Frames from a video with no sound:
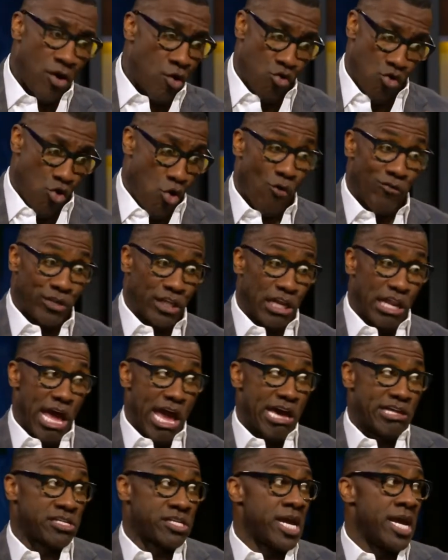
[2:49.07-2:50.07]
Over the
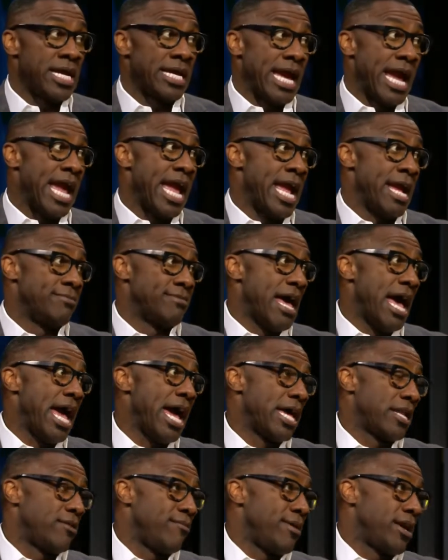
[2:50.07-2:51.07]
last 10 games,
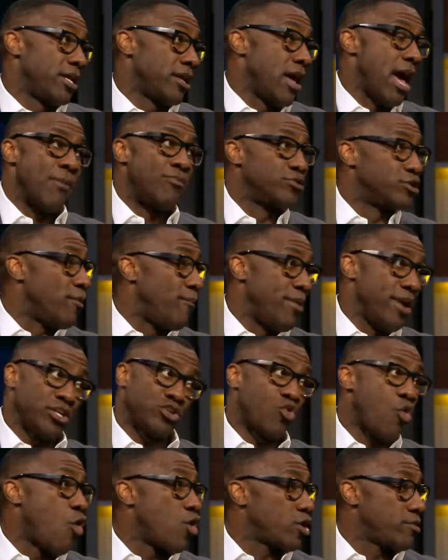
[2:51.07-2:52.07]
I was the
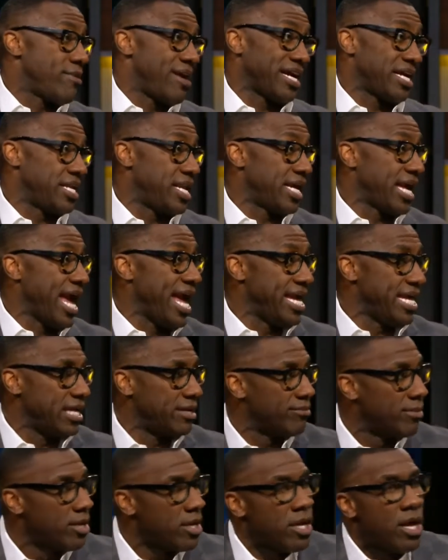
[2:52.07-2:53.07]
best quarterback in the game.
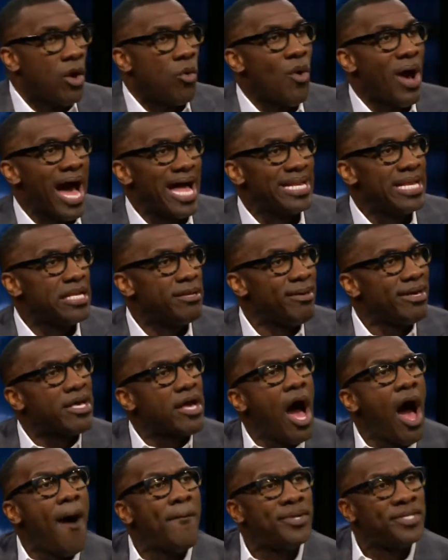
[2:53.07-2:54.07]
Well, I need to be
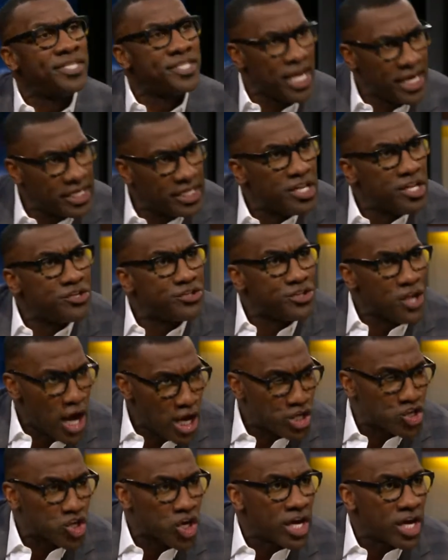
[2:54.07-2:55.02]
compensated as such.